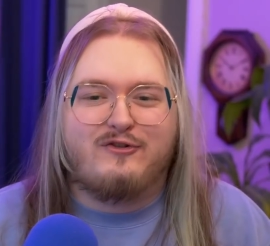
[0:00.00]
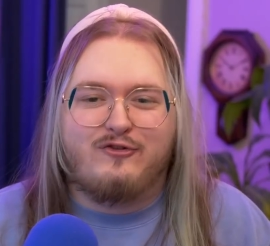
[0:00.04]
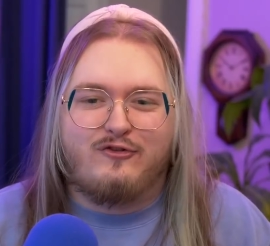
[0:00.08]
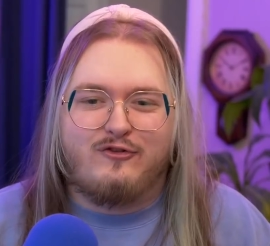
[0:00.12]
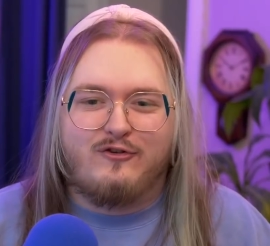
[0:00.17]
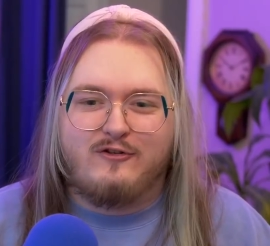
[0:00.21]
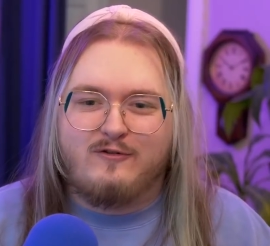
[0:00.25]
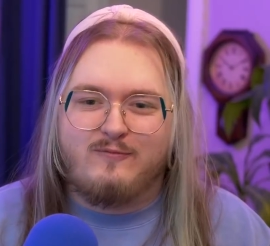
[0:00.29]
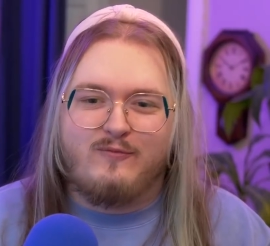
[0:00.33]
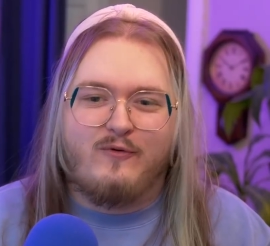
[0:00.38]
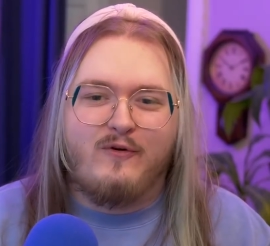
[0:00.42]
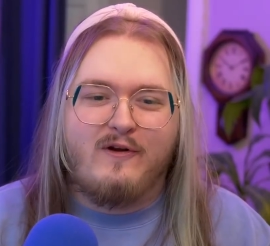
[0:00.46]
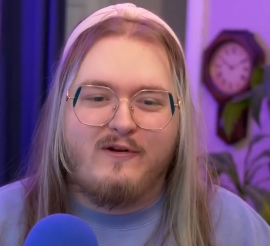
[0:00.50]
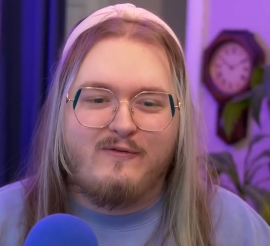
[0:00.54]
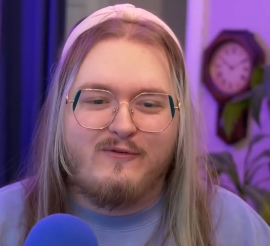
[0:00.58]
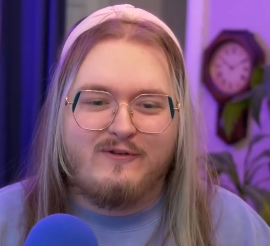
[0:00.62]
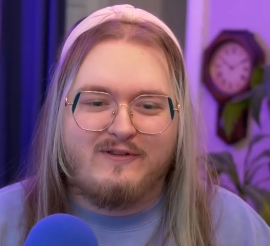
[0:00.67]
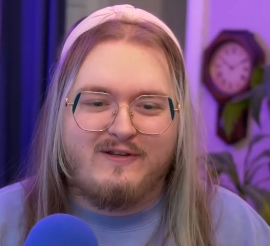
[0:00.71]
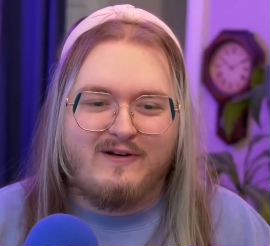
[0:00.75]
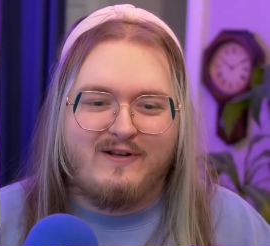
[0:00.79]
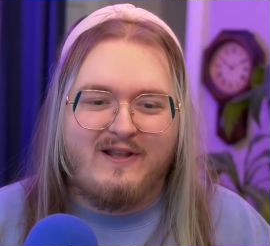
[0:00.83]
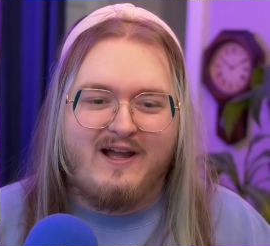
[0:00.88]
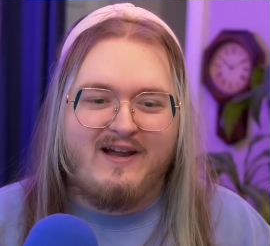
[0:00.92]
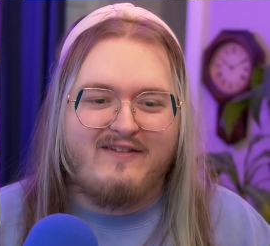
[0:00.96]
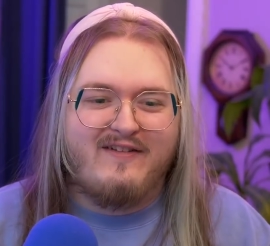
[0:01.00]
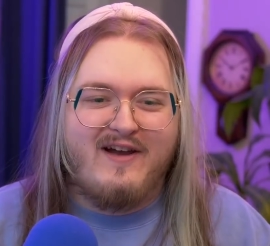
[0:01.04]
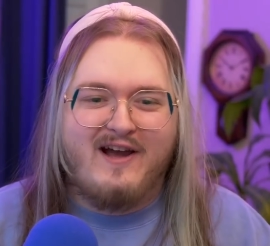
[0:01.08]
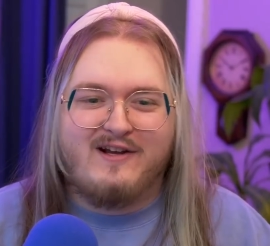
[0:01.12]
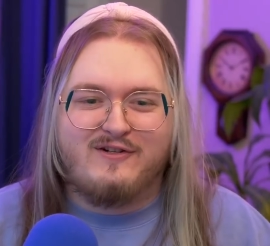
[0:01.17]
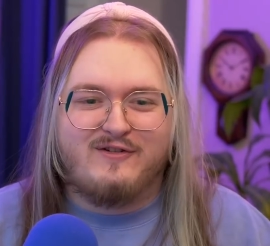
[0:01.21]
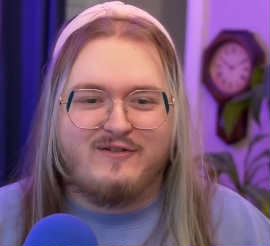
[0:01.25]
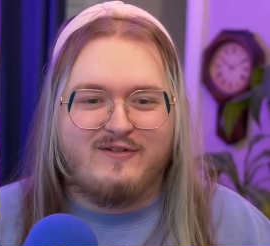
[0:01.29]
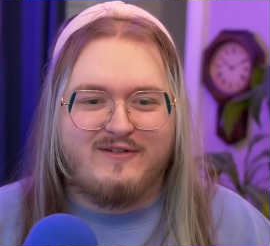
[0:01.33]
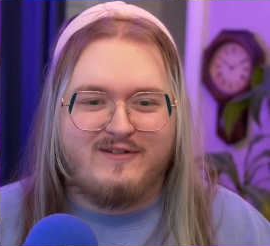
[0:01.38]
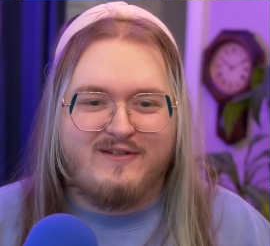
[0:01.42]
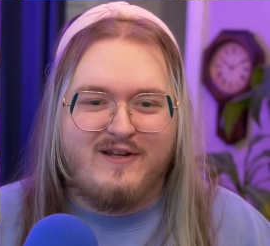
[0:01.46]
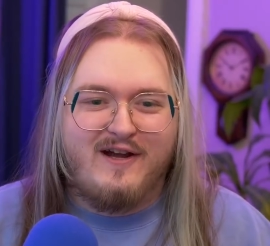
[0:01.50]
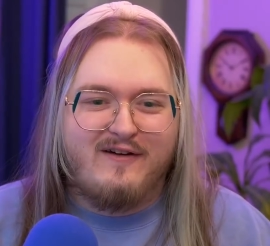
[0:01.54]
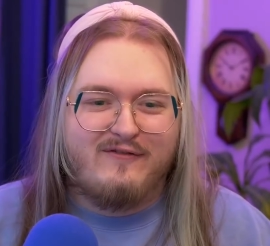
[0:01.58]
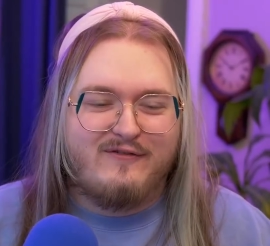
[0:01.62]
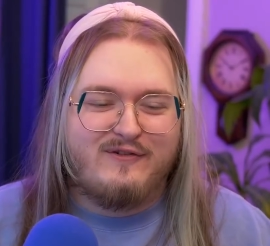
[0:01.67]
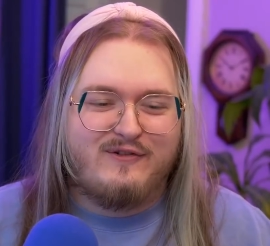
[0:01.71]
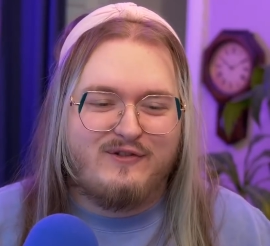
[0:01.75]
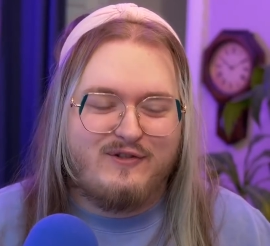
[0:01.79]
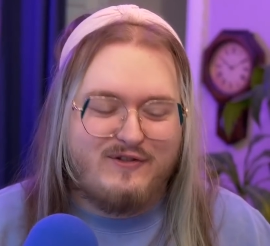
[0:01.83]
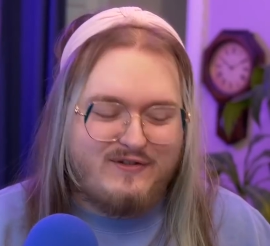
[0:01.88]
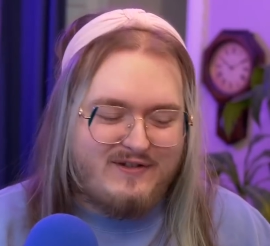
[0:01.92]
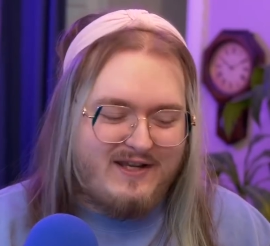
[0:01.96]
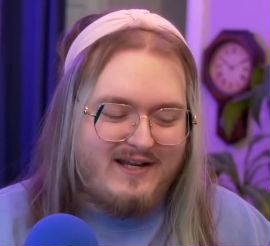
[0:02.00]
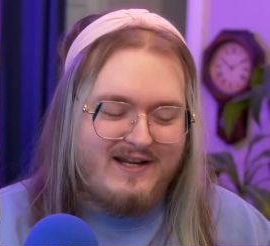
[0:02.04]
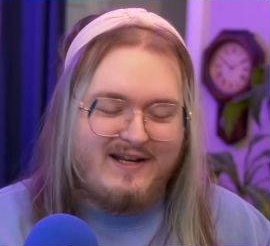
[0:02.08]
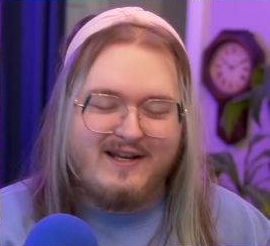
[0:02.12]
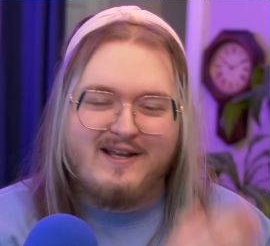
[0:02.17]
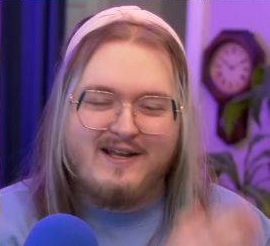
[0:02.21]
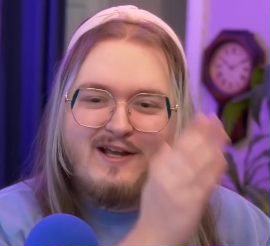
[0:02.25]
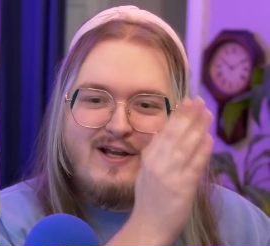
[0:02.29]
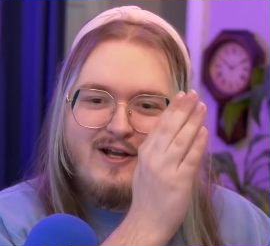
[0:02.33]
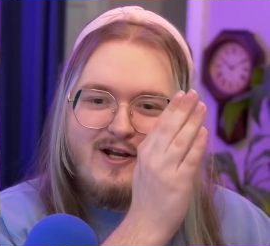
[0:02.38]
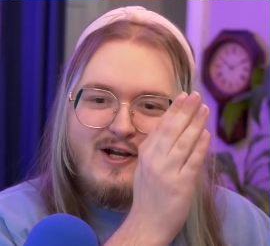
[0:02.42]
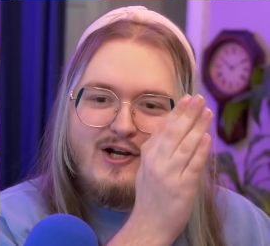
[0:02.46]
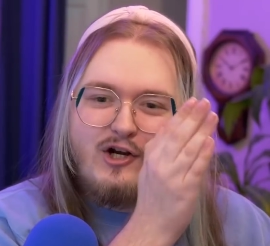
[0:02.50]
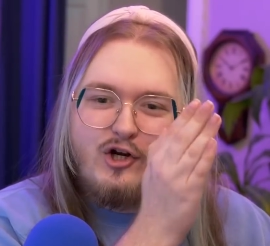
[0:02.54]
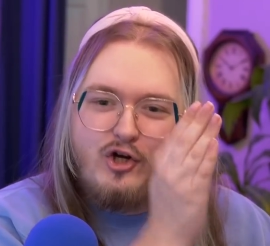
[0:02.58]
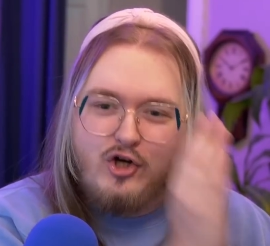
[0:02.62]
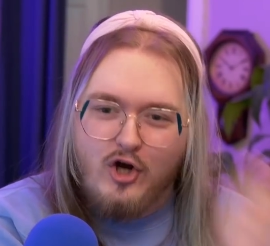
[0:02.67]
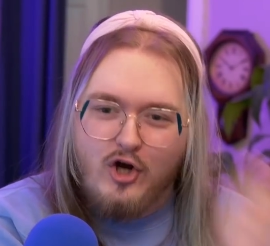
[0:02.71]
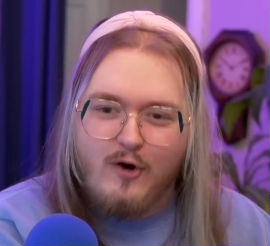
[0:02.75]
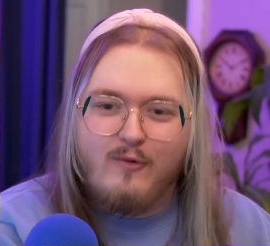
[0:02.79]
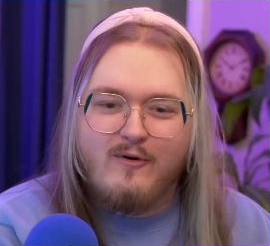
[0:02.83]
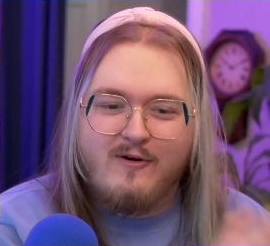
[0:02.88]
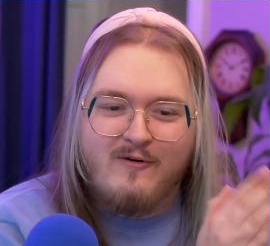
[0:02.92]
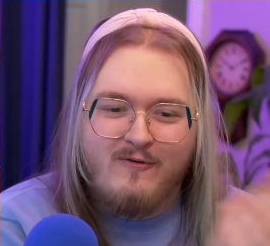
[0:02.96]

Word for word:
Speaker 1: at this point with their yeah. live action stuff. It's just like yeah. go in